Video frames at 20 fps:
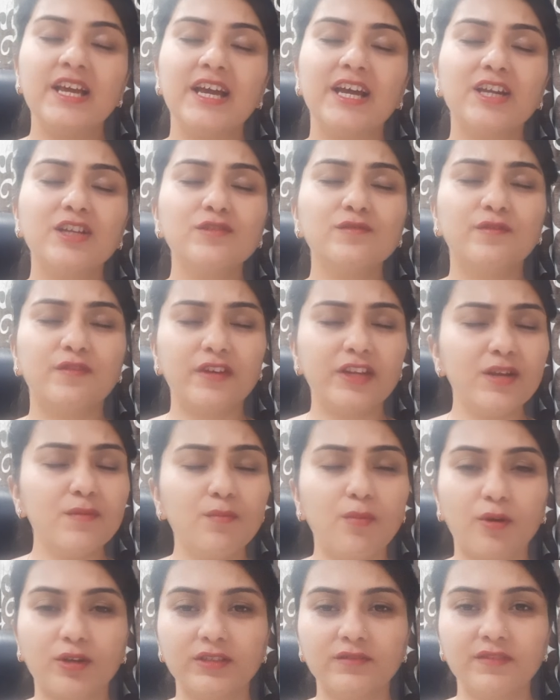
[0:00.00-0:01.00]
It is very
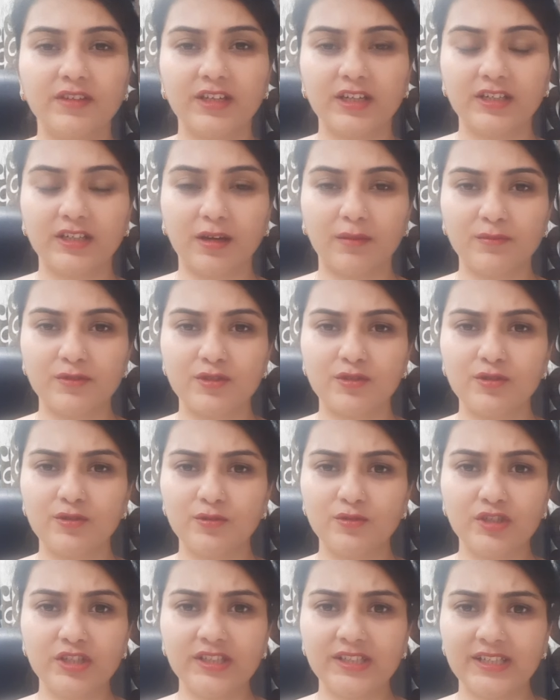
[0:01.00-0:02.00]
important when it comes to
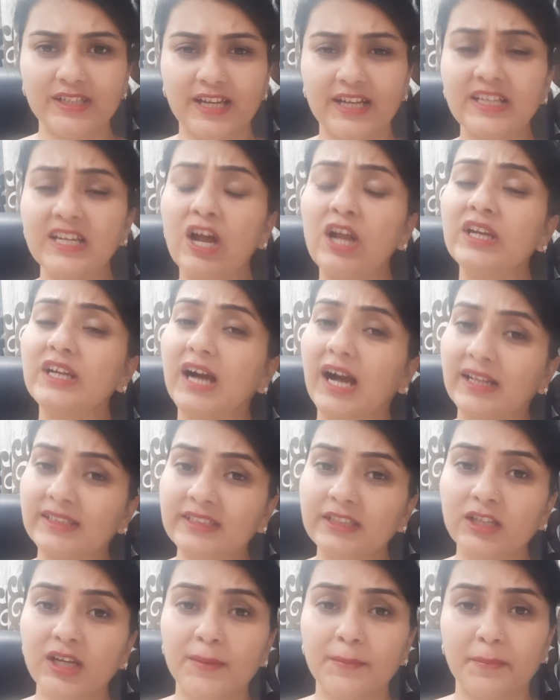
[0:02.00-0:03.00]
UGC NET and
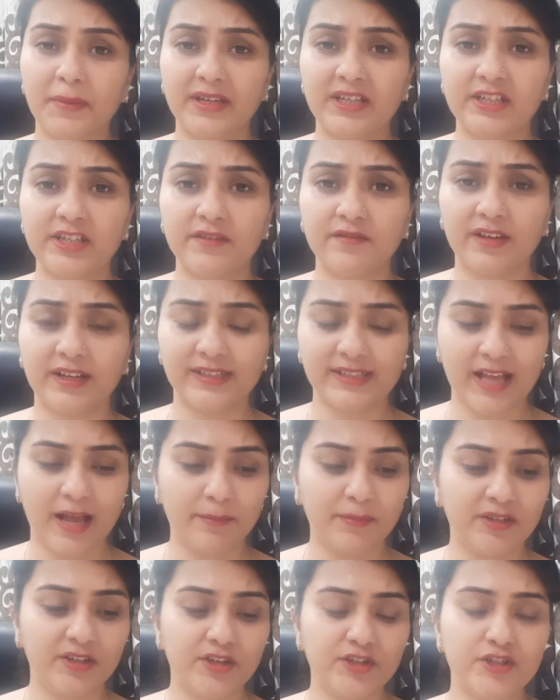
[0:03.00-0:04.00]
other competitive
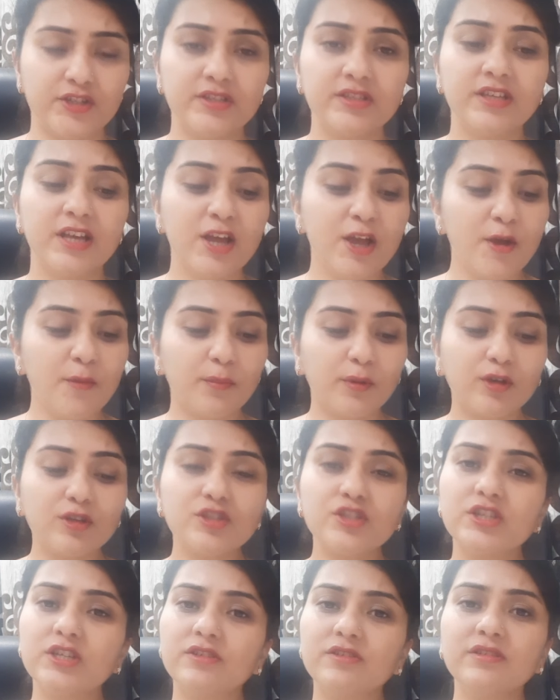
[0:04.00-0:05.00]
examinations,
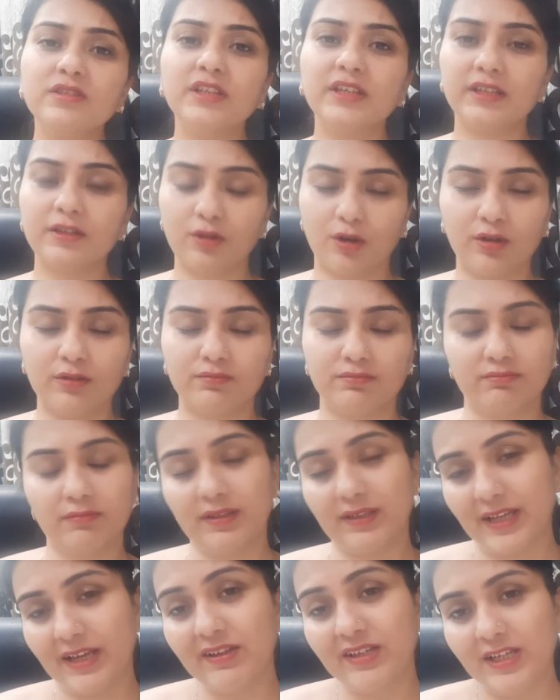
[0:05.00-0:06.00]
because children or
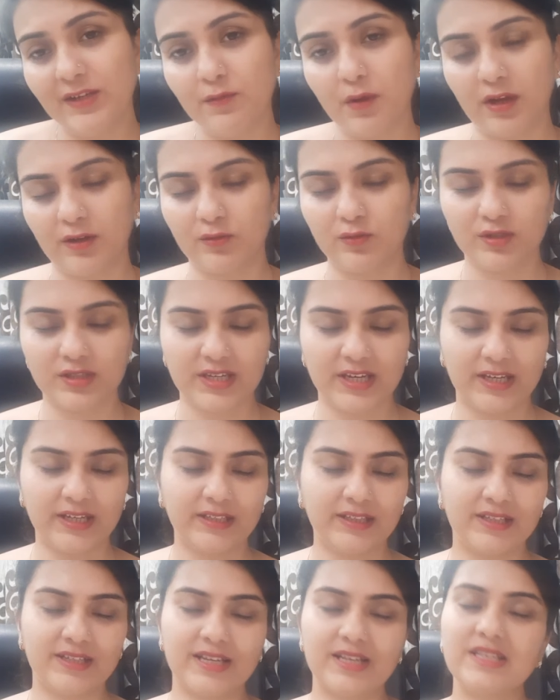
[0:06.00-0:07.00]
anyone who's
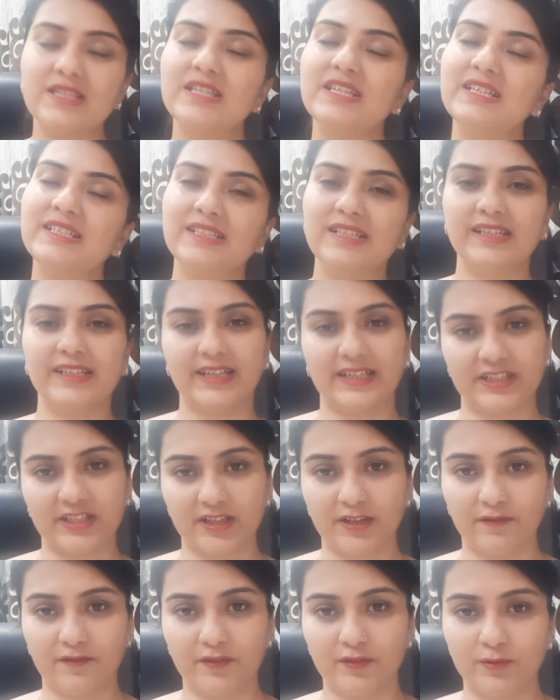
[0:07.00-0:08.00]
taking the test easily gets
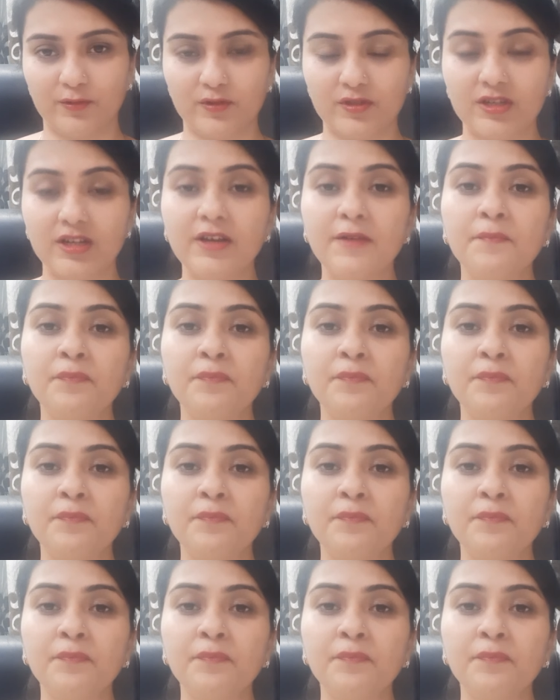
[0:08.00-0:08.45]
confused.